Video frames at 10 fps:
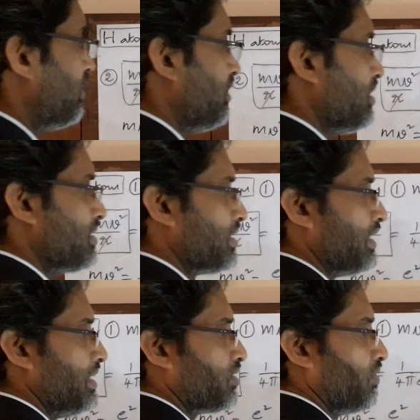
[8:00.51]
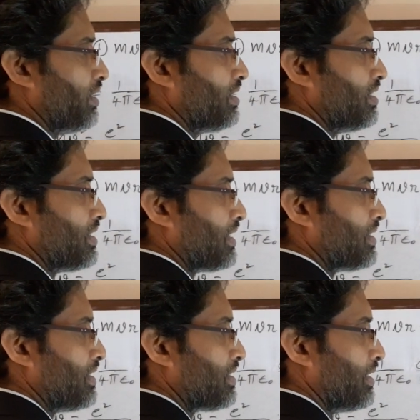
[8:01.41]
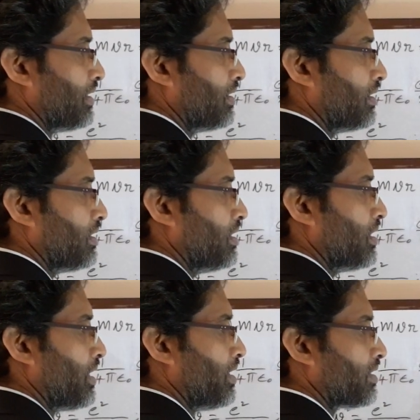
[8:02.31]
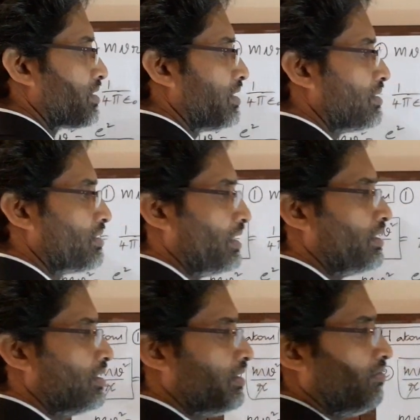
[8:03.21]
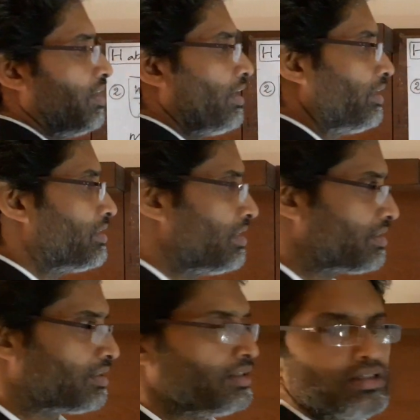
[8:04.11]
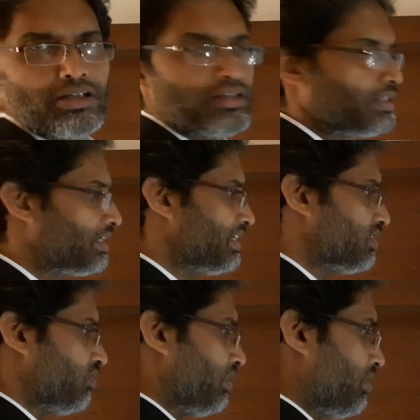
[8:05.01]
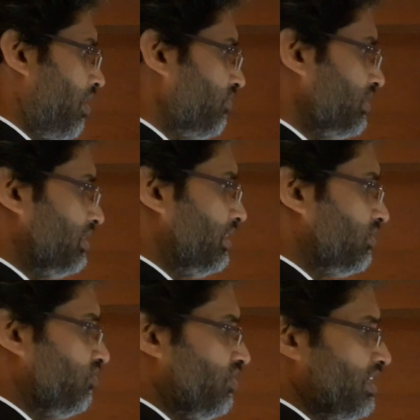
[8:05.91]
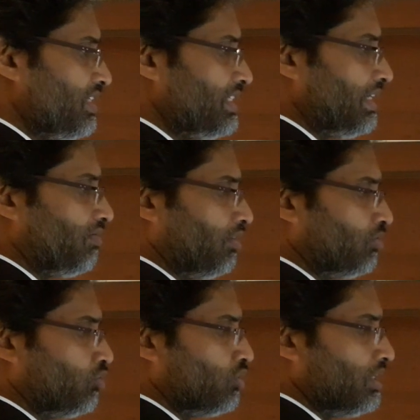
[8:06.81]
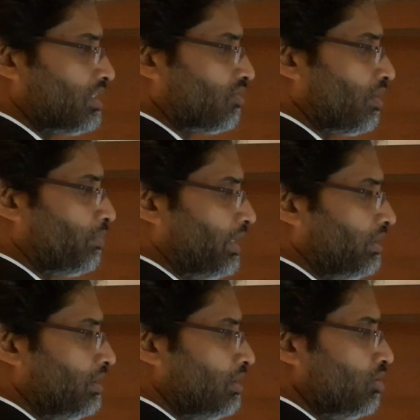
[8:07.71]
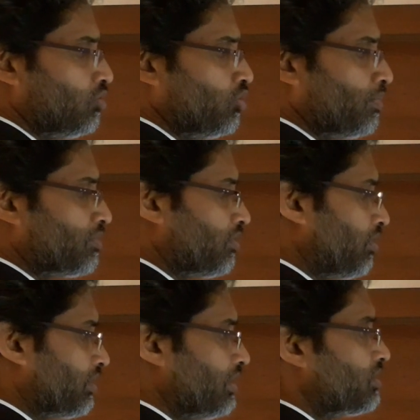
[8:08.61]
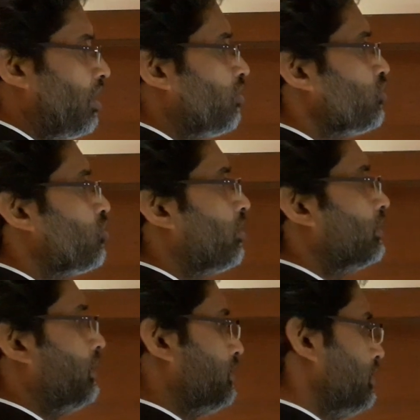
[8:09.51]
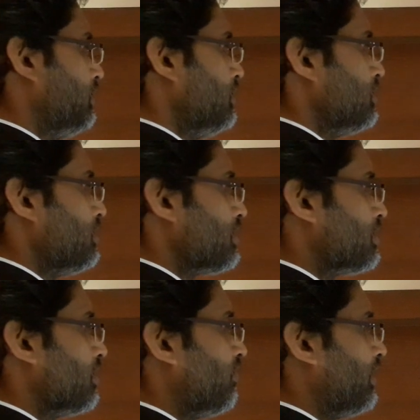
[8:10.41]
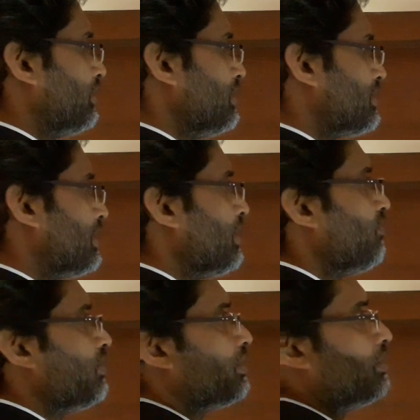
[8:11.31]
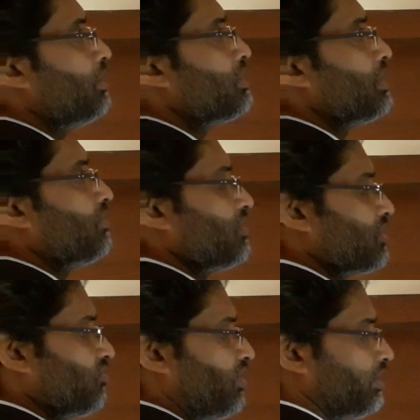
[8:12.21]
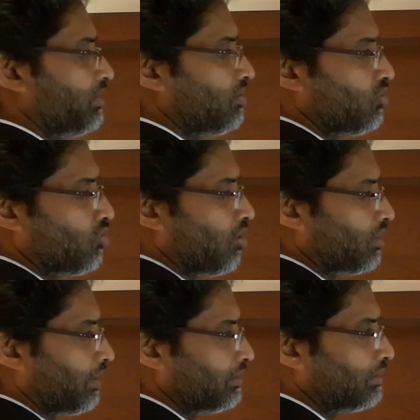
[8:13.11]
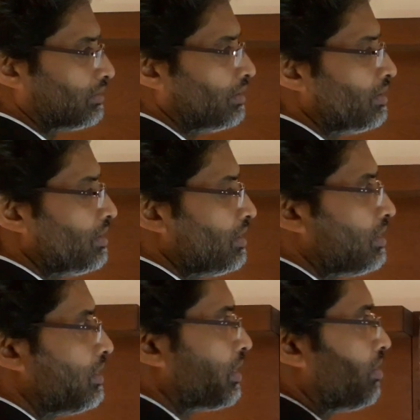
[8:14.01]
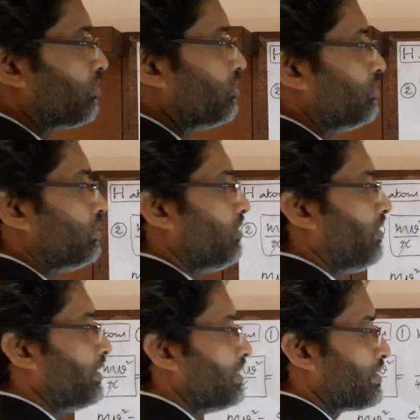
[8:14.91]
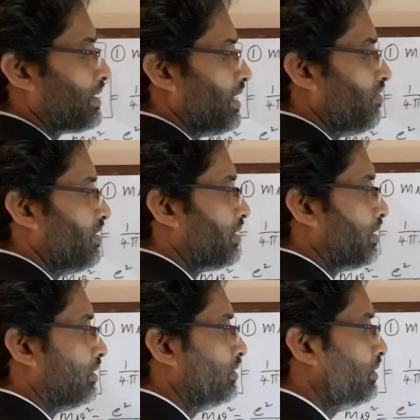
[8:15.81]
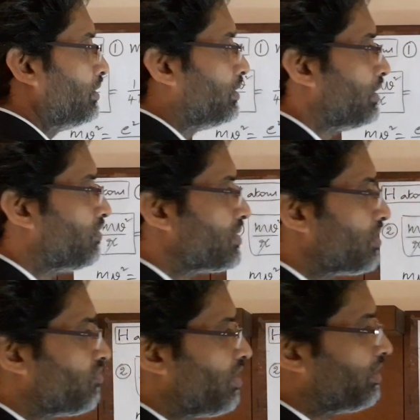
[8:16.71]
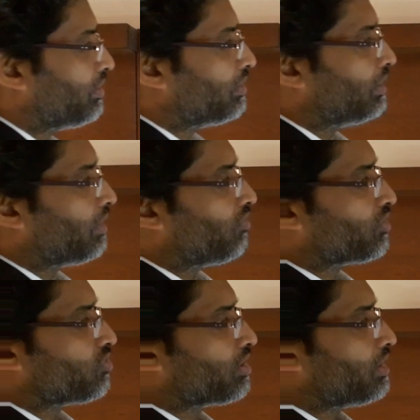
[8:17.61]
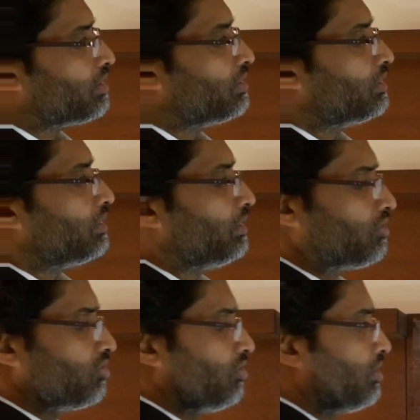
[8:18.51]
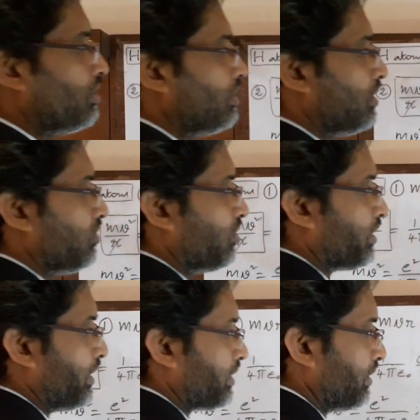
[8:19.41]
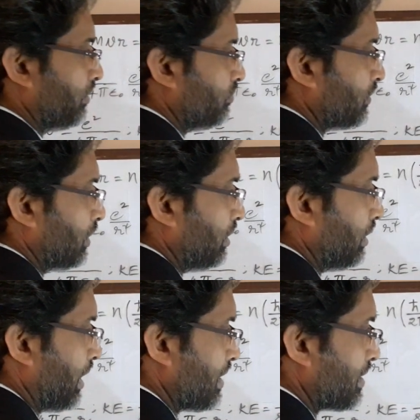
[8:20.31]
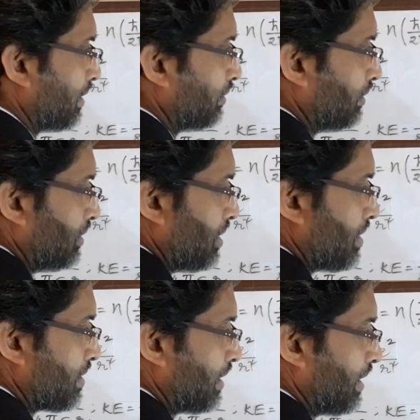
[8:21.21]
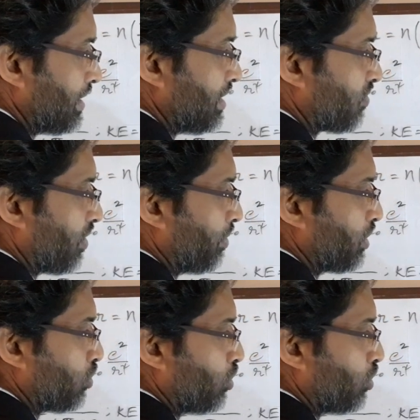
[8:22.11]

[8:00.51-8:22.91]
it is E square it is existing, here an extra Z will exist. Ze square. After that, V is equal to E square by 2 epsilon naught h. How you got that? Just divide this 3 with this equation 1. You got like this. Here also divide this 3 with equation 1. Then what you get? You will get it as a Ze square by 2